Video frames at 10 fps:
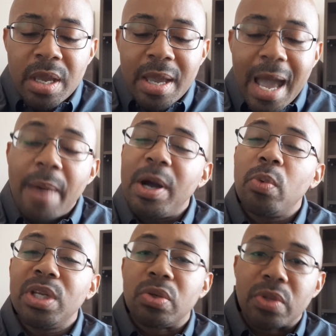how about
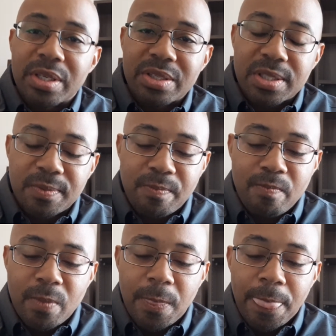we do this?
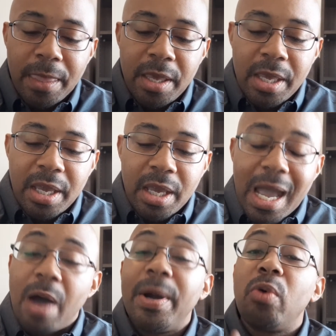
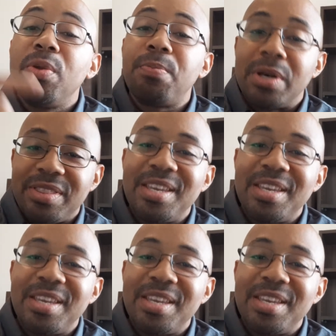How about we put the